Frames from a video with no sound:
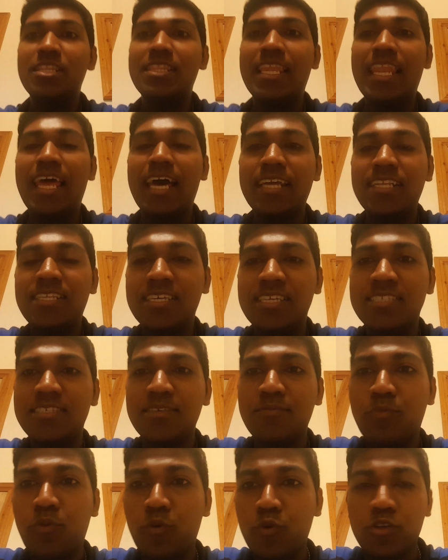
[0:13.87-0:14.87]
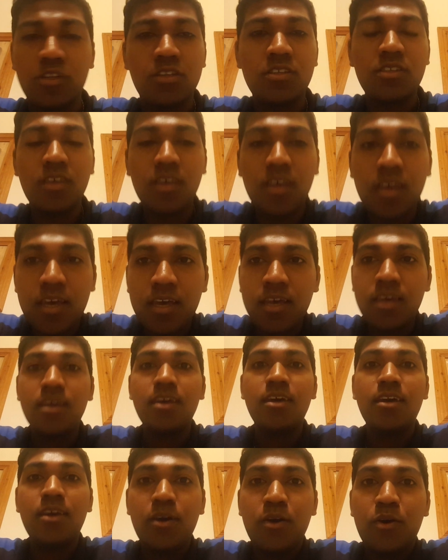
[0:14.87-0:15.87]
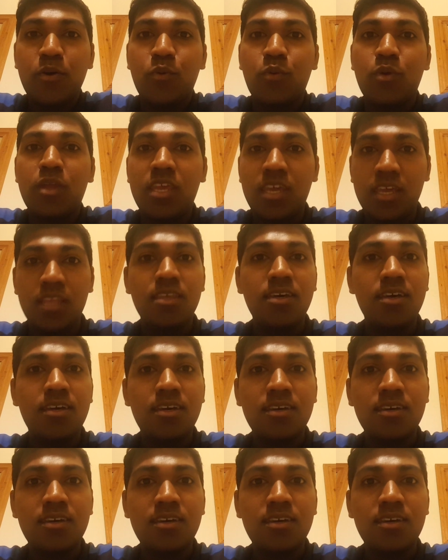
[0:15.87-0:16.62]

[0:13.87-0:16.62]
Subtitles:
light is important, we need